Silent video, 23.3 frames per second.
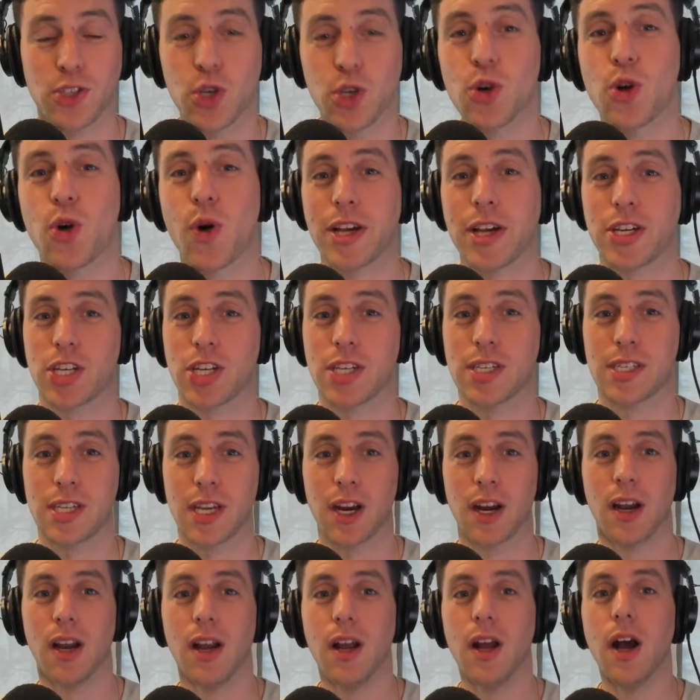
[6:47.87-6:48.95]
two questions
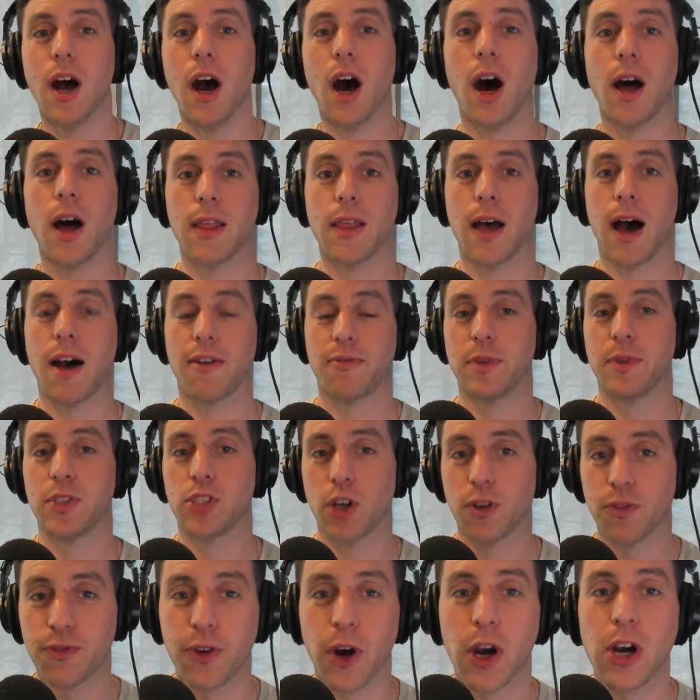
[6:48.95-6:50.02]
here on the Hoffman
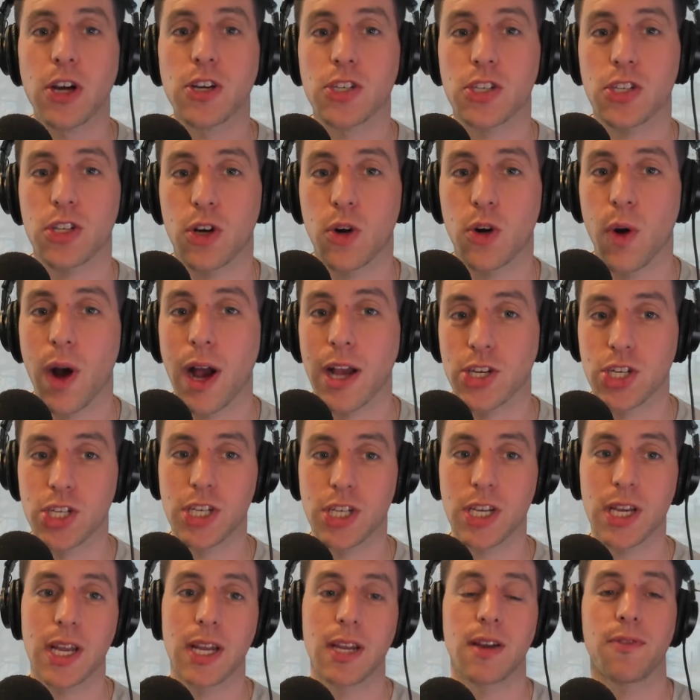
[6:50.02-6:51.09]
Show. First
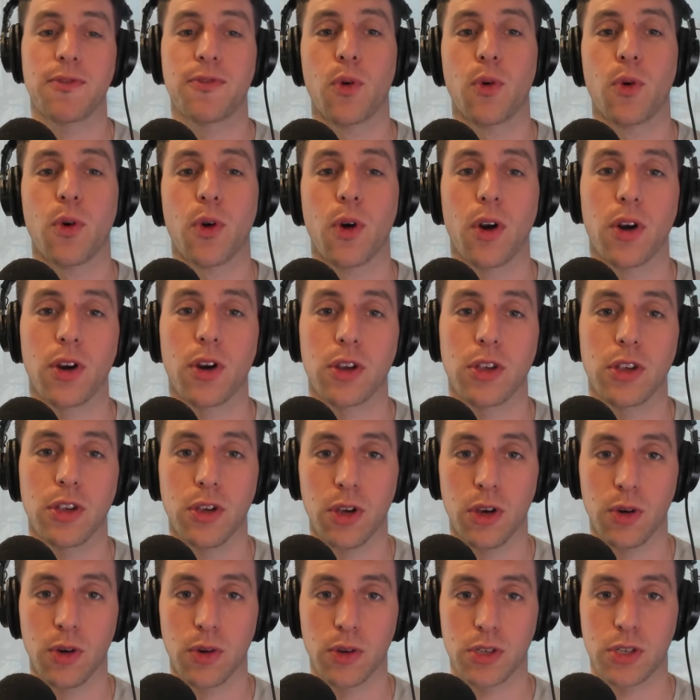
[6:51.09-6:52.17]
question for
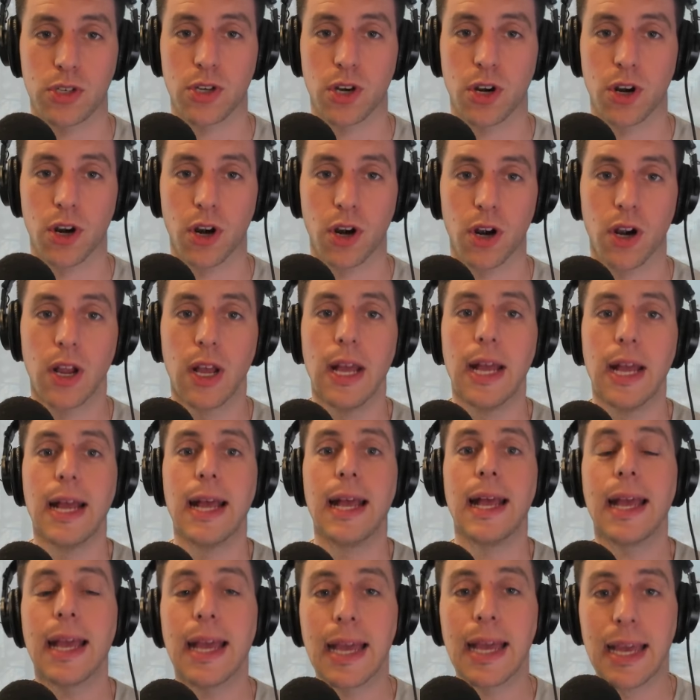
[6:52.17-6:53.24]
you, sir,
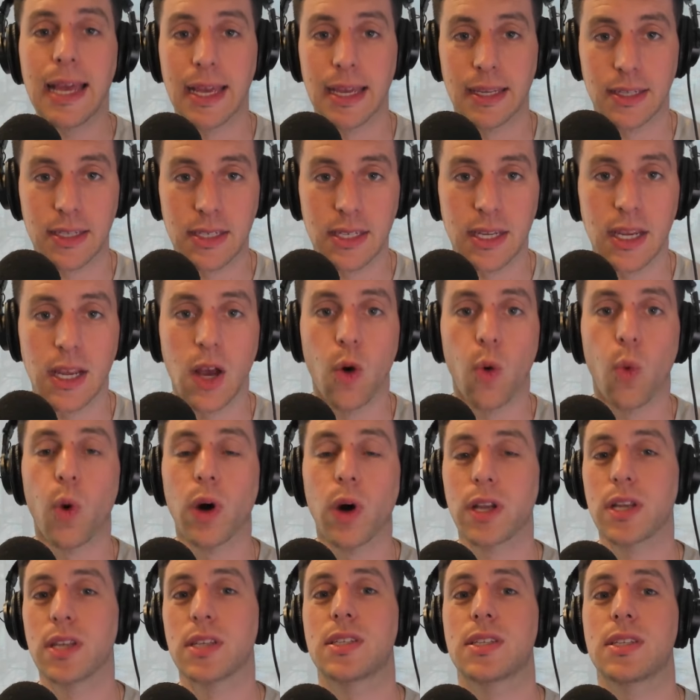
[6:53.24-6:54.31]
is what
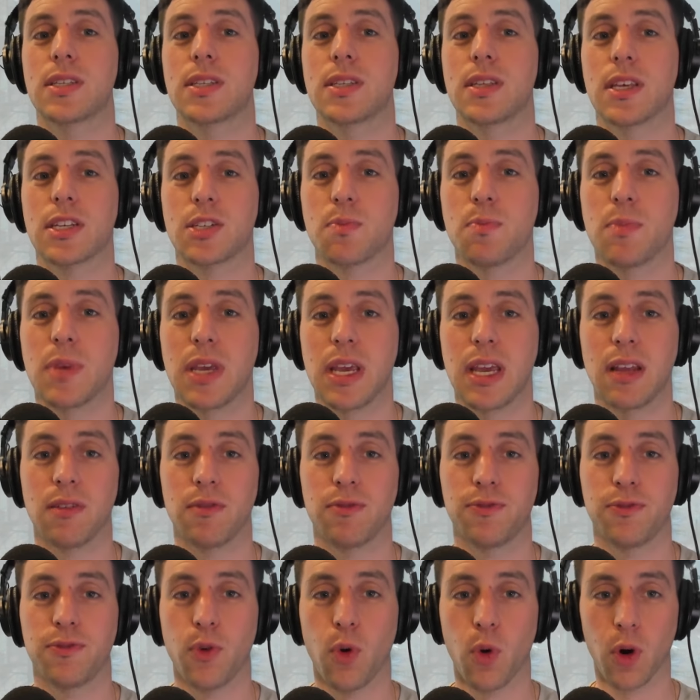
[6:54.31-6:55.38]
does this mean
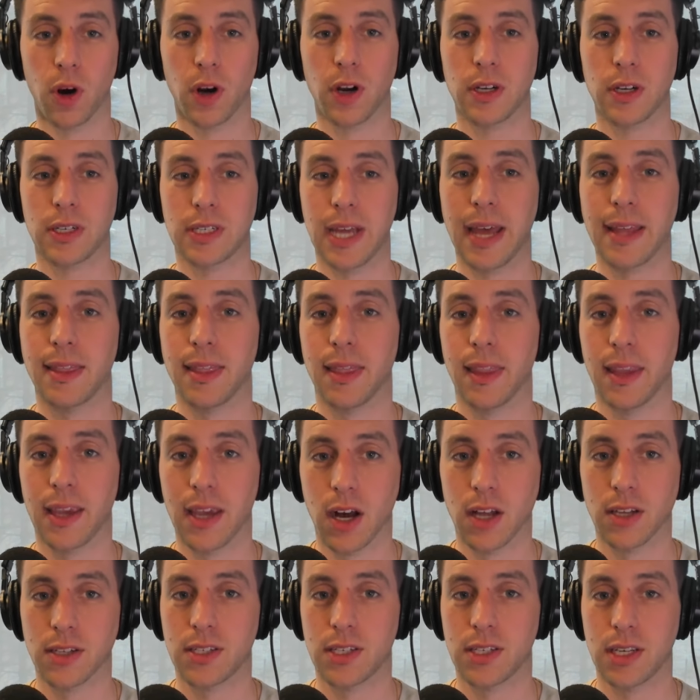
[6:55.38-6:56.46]
for Ted
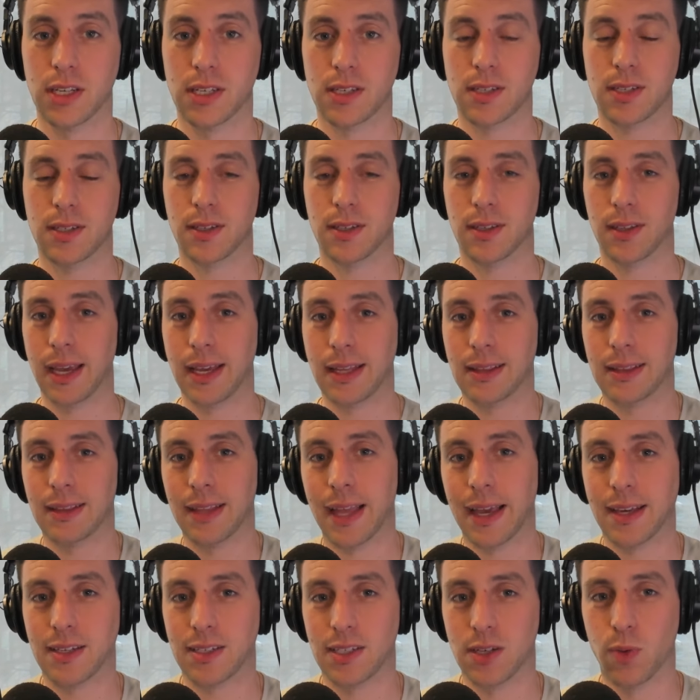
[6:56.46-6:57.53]
Leonsis, like
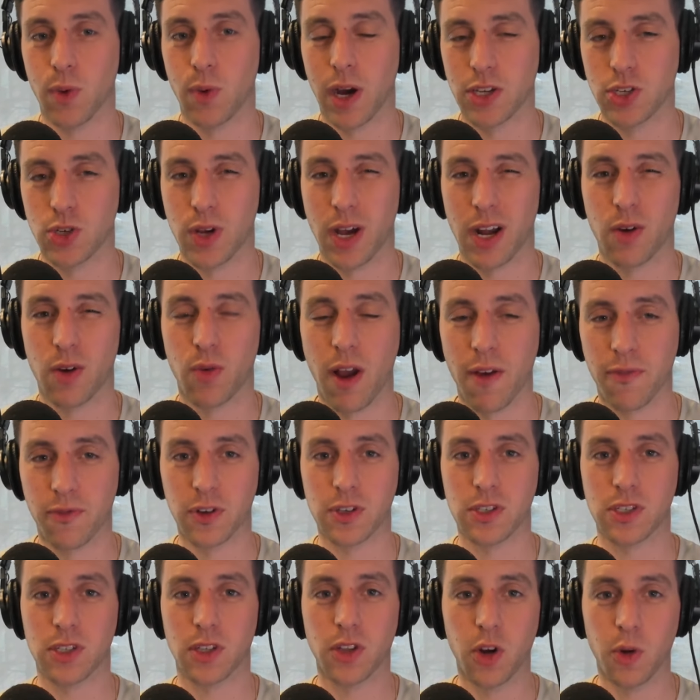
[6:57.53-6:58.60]
legacy-wise? You kind of
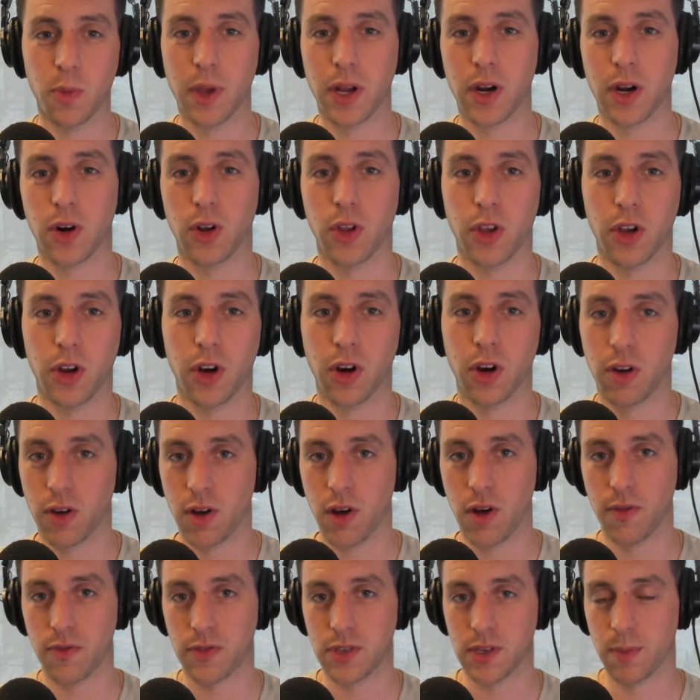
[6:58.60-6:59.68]
referenced a little bit earlier
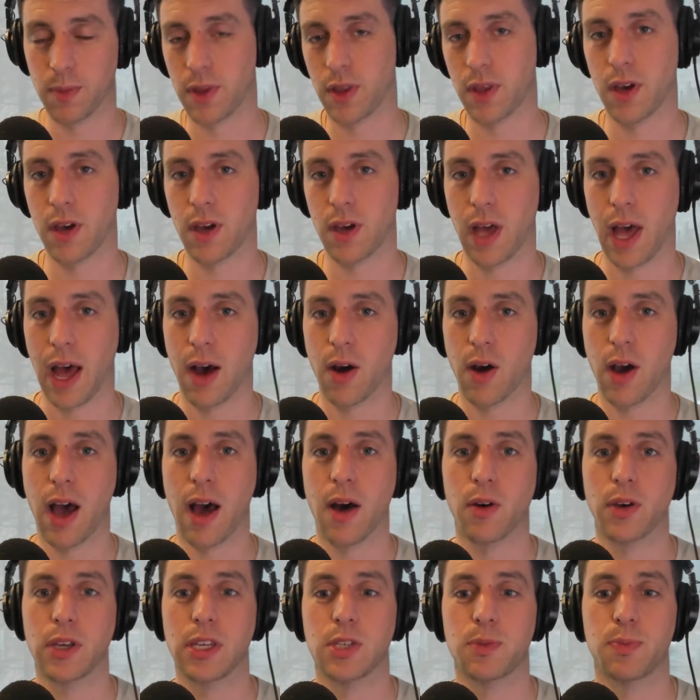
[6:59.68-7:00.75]
of some of the
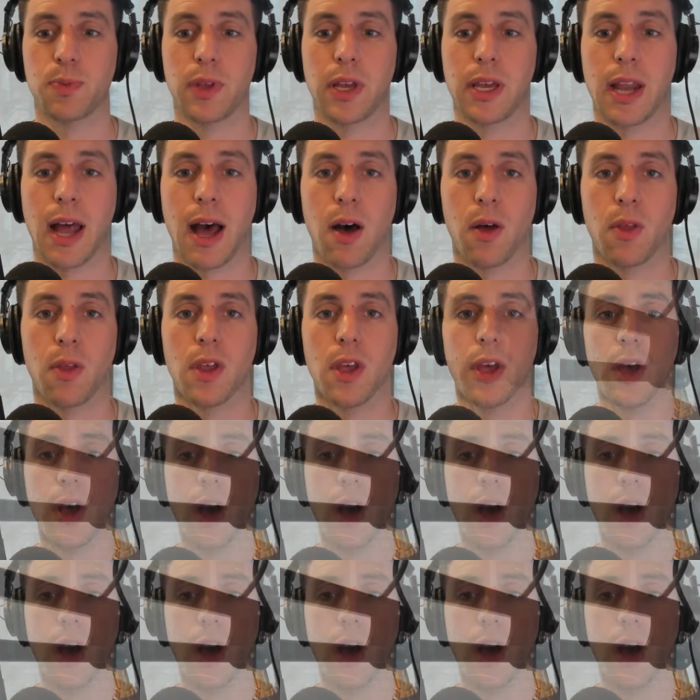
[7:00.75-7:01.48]
how he's played out